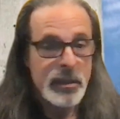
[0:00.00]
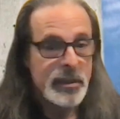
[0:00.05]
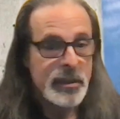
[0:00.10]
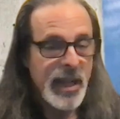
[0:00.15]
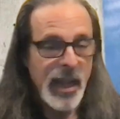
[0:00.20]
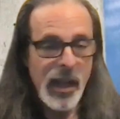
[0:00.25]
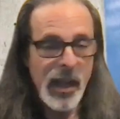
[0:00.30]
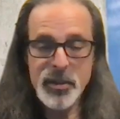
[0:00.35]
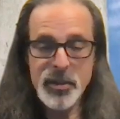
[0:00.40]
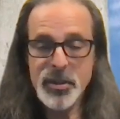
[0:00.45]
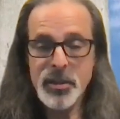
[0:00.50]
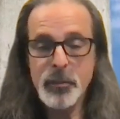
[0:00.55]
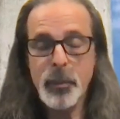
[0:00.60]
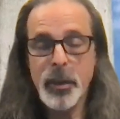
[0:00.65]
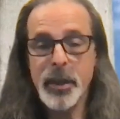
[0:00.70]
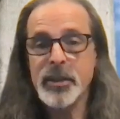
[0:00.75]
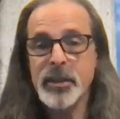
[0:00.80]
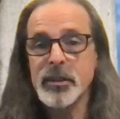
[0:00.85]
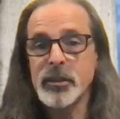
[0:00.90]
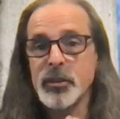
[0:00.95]
Townsend
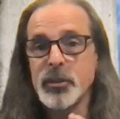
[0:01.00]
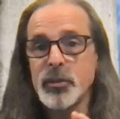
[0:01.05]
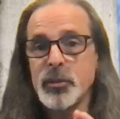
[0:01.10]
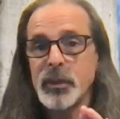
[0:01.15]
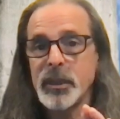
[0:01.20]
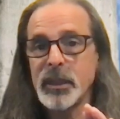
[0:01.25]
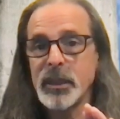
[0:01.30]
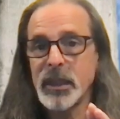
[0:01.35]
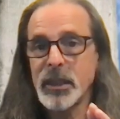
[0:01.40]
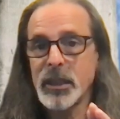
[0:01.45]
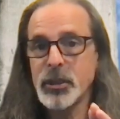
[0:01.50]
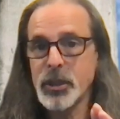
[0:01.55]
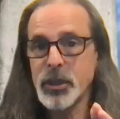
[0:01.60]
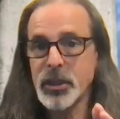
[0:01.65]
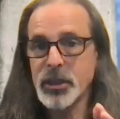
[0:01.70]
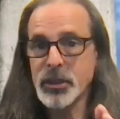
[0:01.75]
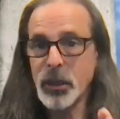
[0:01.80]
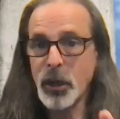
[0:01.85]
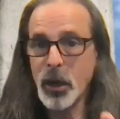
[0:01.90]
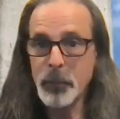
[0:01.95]
breaks loose with the
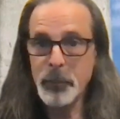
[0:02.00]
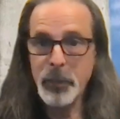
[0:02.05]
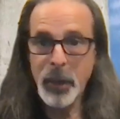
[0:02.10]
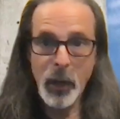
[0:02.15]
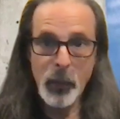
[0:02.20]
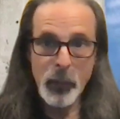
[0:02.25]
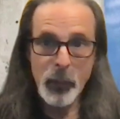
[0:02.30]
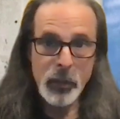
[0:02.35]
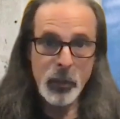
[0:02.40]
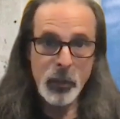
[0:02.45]
electric guitar power